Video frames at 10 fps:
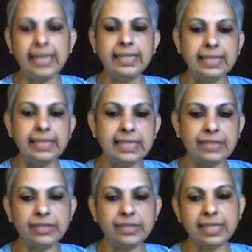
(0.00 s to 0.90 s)

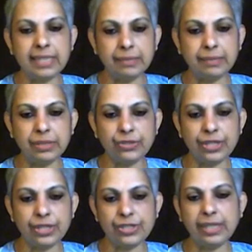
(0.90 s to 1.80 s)
Decentralized
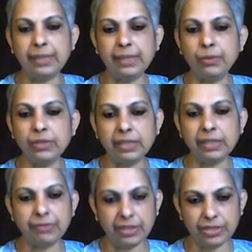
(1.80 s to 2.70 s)
administration and
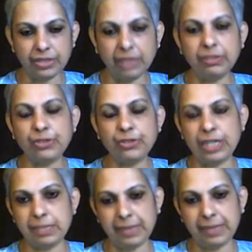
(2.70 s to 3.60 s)
democratic functioning with
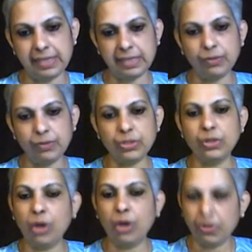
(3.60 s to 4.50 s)
transparency was
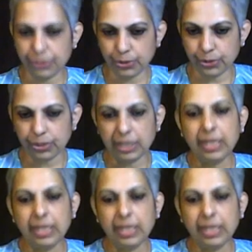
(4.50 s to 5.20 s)
an offshoot.